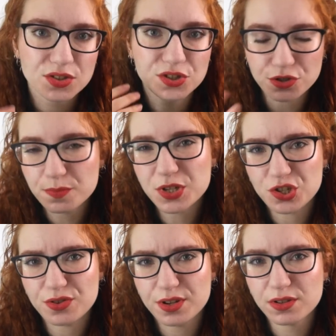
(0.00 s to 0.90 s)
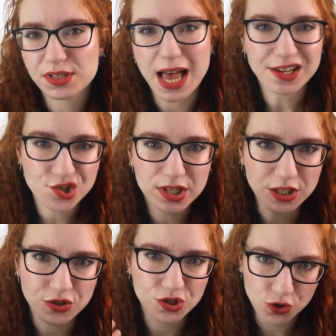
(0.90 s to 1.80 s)
Certain materials
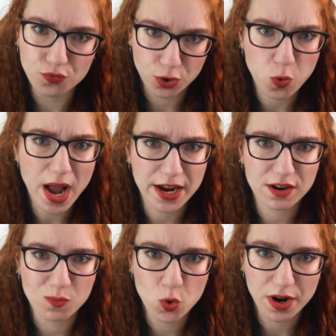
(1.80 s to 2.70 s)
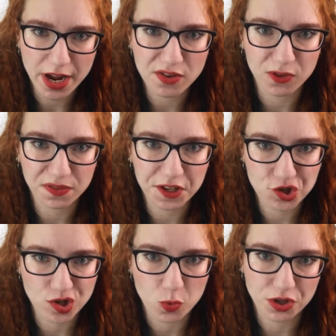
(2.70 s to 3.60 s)
actually do require more careful
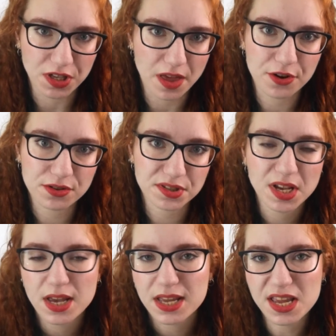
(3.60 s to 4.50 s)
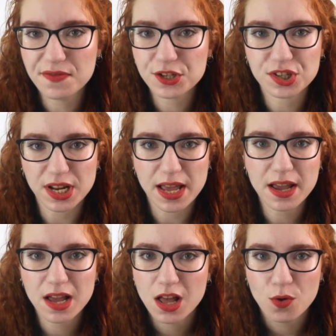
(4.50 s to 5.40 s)
finishing work than others. Even
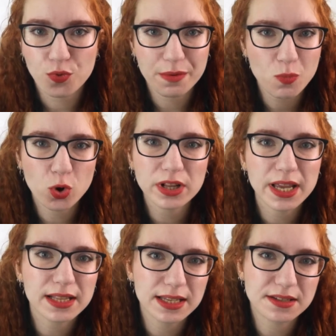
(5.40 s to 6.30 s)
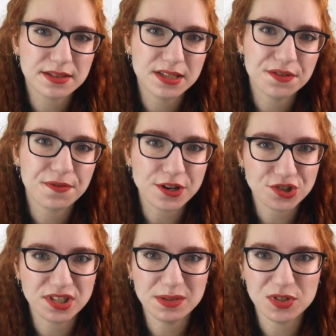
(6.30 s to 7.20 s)
today, we're more likely to see
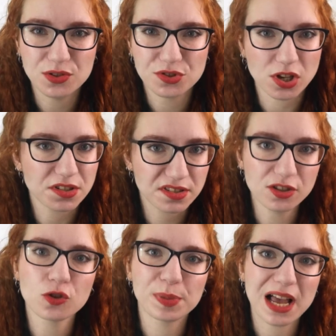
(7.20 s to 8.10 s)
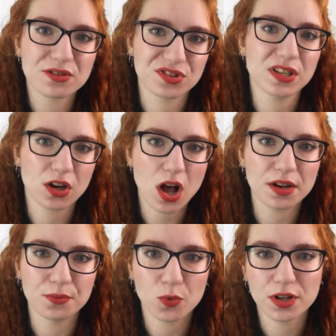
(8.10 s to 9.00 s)
French seams used on a silk blouse than a
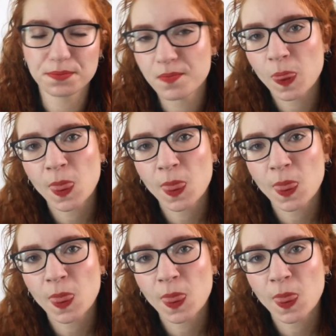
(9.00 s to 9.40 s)
cotton one.